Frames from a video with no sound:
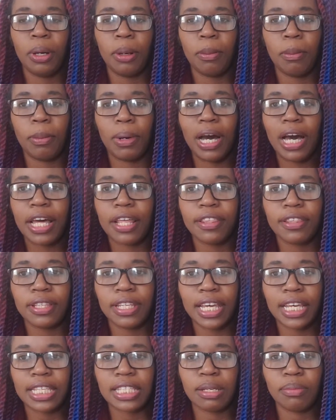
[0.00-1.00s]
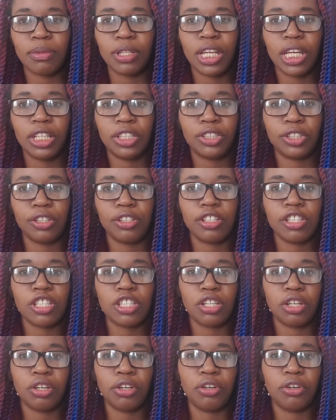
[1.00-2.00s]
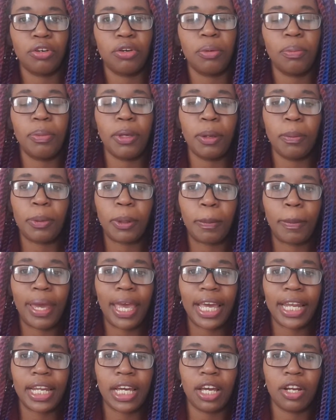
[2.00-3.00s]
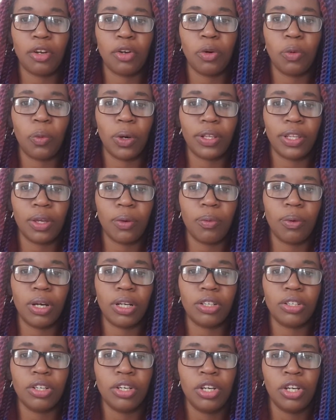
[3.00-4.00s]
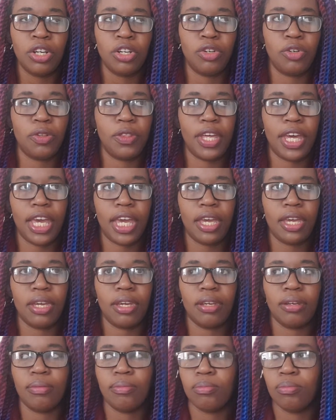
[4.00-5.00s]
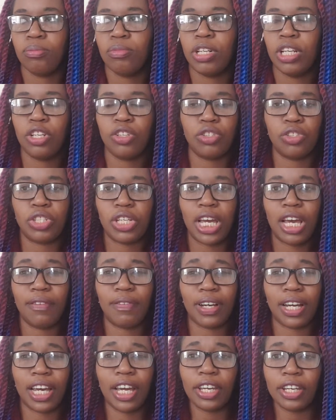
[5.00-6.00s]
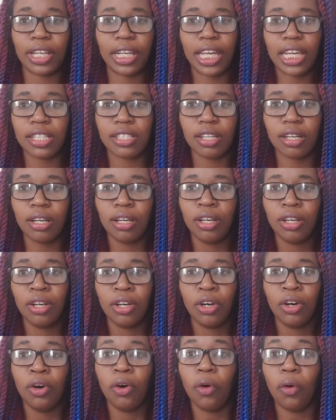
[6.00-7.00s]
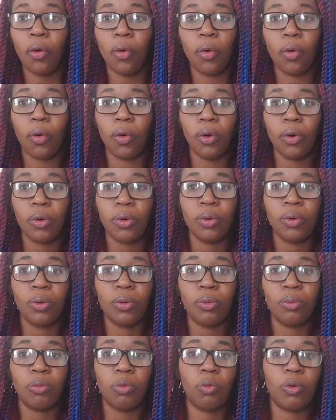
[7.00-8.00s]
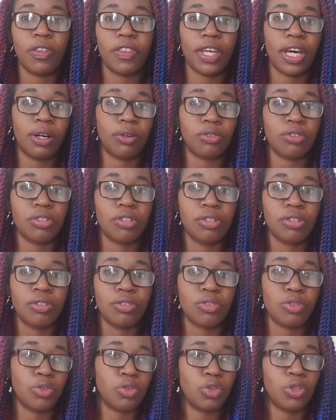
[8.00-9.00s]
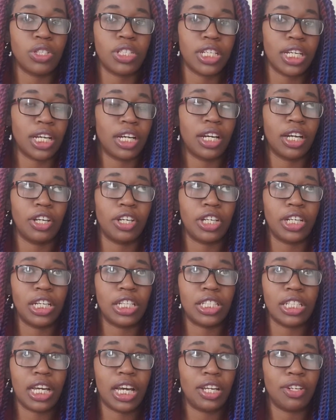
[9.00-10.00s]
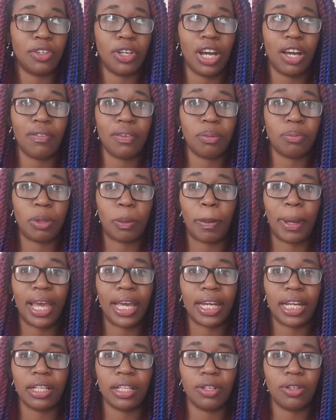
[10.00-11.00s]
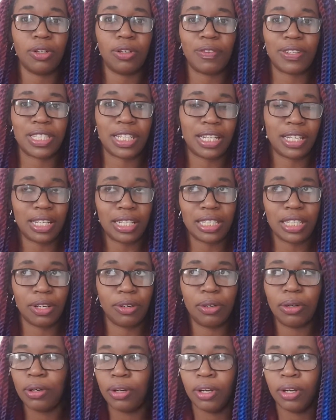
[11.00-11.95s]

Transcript: math examination. So be prepared and know what they want. Do they need you to have a calculator or without? So don't take a calculator and you haven't prepared, and then all of a sudden they tell you